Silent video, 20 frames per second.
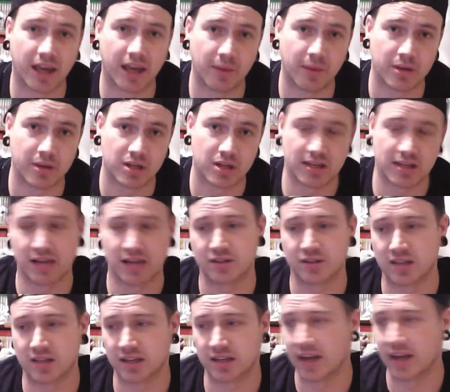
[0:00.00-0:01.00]
which I was at on
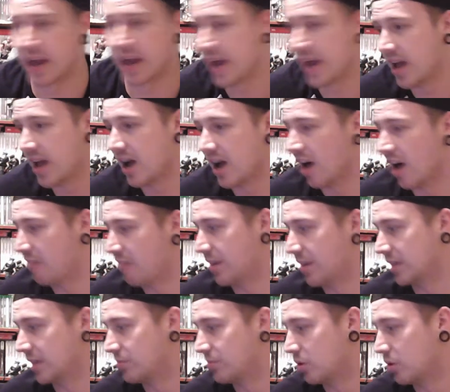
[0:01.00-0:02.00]
Sunday. I've
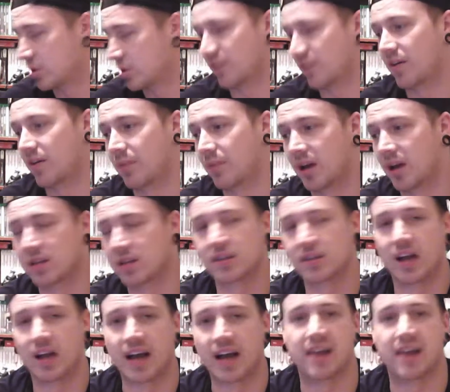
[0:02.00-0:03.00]
picked more stuff up last night, and I've